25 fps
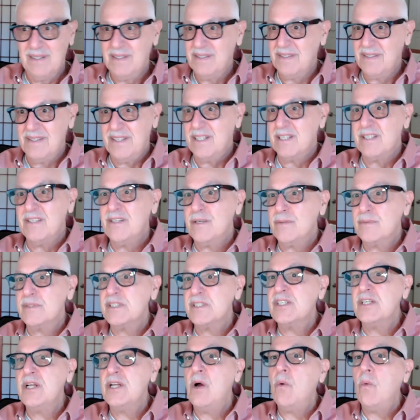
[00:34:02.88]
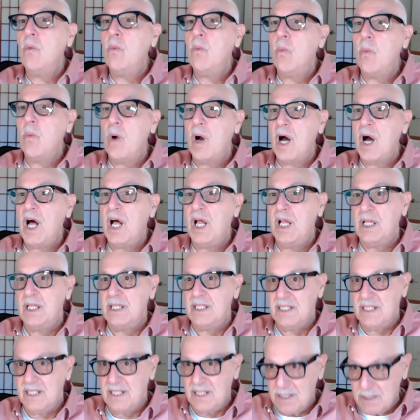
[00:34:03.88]
There was no
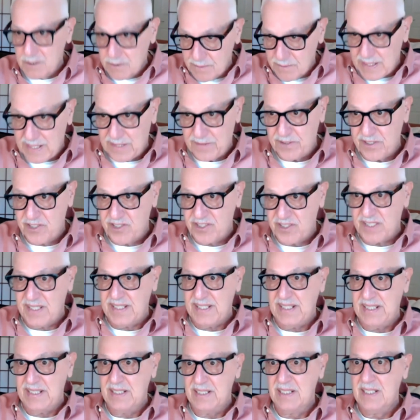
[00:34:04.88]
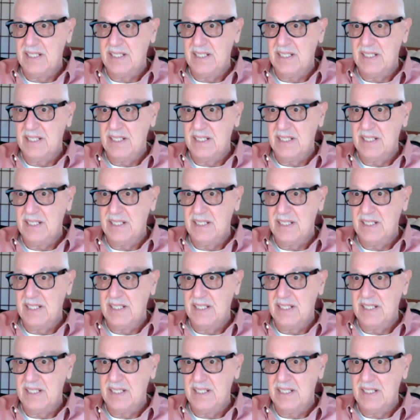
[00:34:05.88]
wall around the city.